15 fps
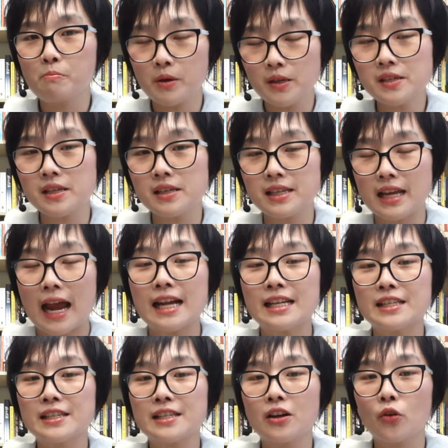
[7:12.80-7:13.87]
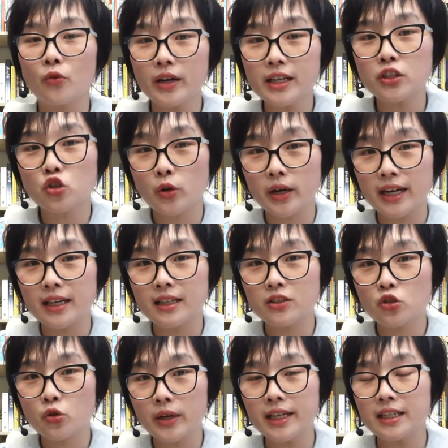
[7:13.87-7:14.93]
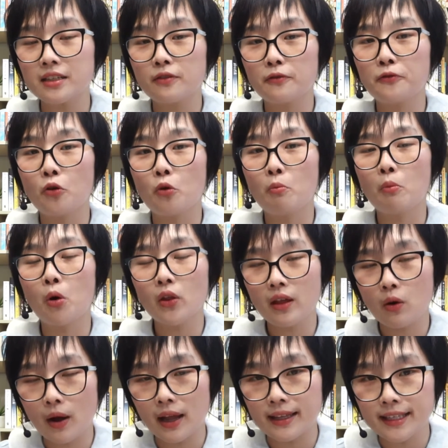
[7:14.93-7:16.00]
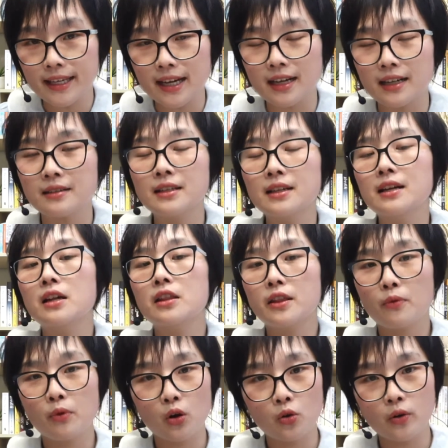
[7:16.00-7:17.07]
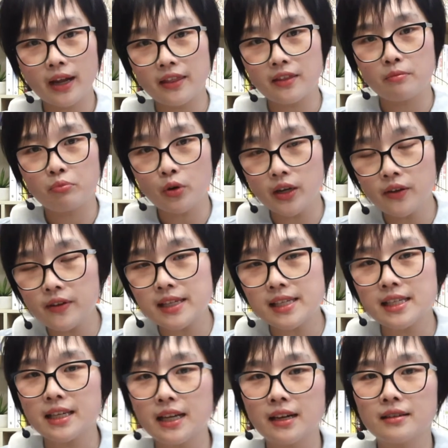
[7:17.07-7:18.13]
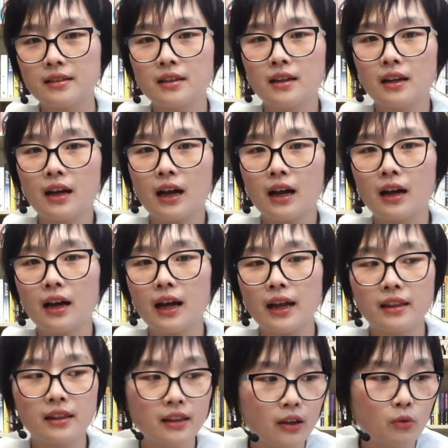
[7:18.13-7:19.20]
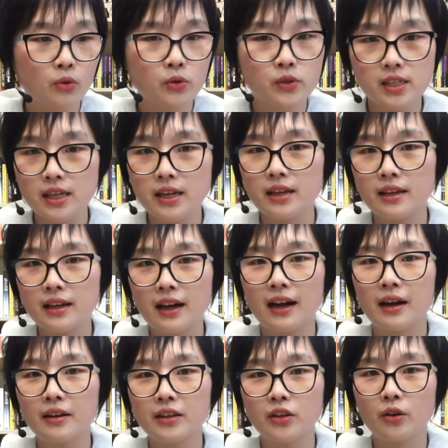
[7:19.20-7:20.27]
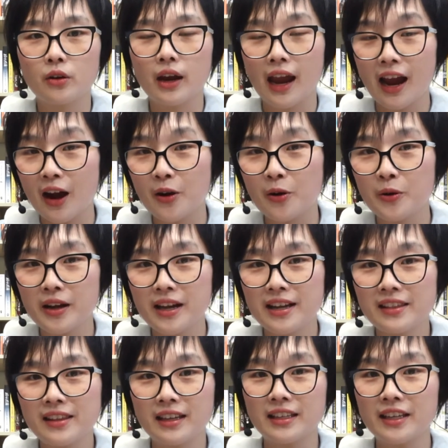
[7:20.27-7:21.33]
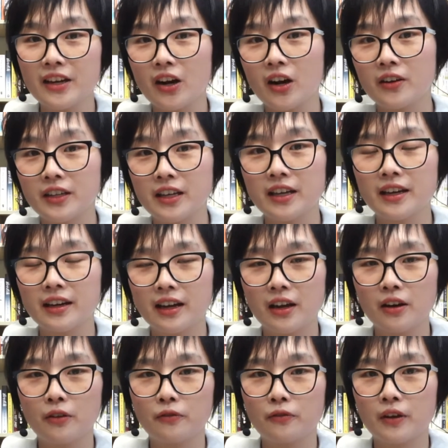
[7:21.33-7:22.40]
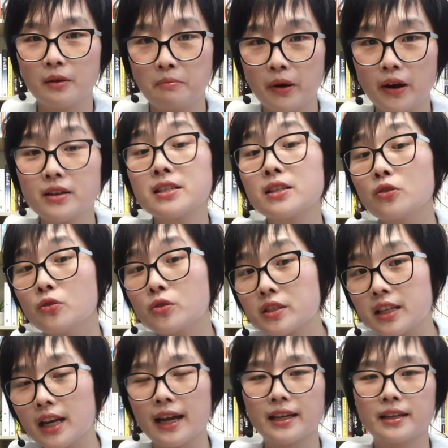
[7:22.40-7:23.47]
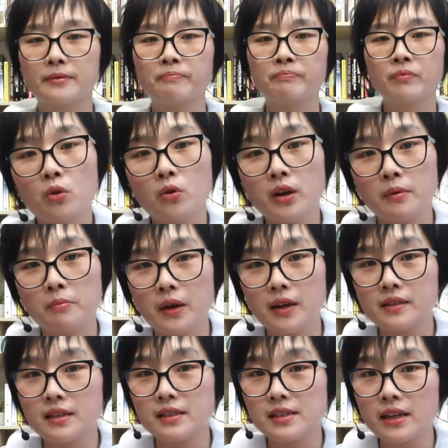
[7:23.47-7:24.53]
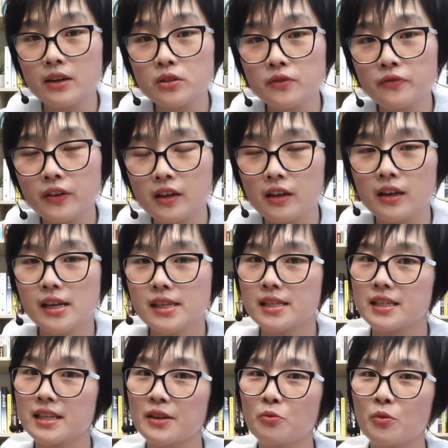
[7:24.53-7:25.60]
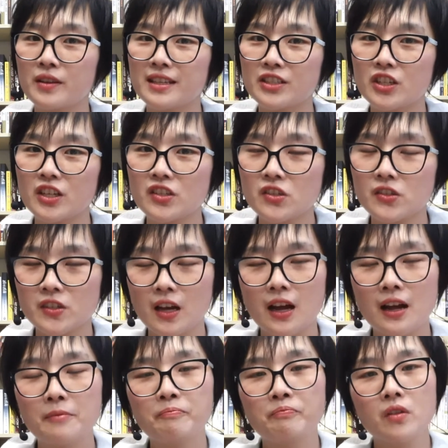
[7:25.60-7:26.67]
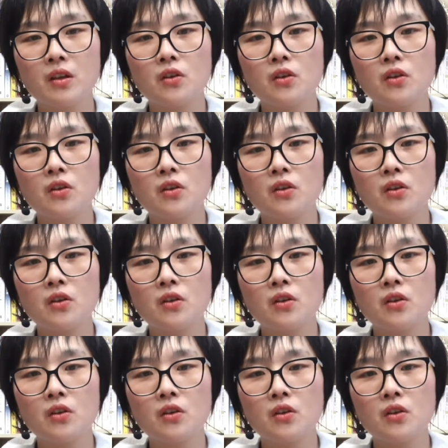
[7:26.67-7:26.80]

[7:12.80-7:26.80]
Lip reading: business has already traded for more than 1 year, they will look at the previous year and they will see, how the year-on-year kind of comparison looks like. They will compare the sales figure and see what the changes are.